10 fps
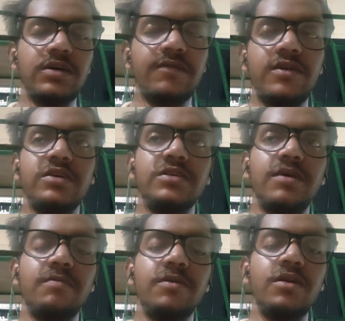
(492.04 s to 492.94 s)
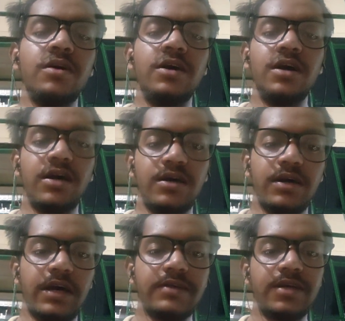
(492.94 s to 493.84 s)
For example,
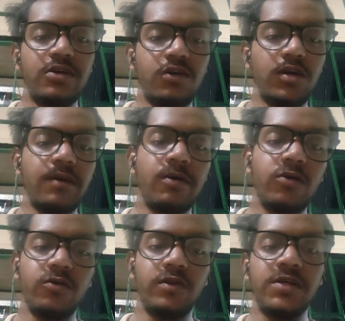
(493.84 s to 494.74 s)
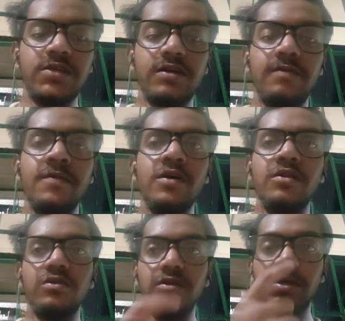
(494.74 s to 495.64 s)
as I talked about donation,
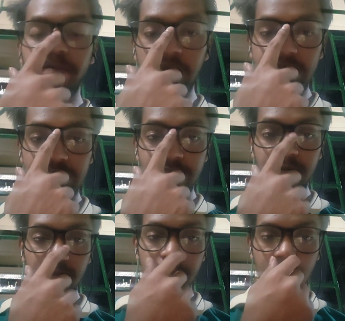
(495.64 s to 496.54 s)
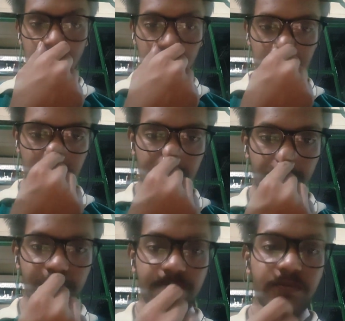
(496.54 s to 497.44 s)
the maximum amount
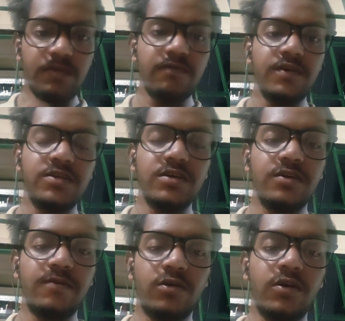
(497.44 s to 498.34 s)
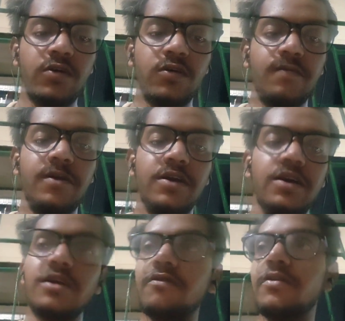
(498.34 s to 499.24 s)
which a body corporate can
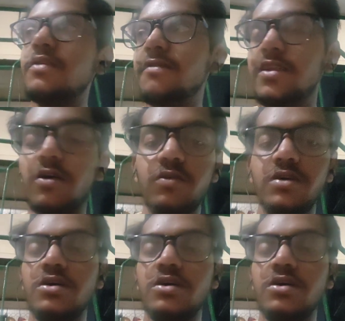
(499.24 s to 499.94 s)
avail without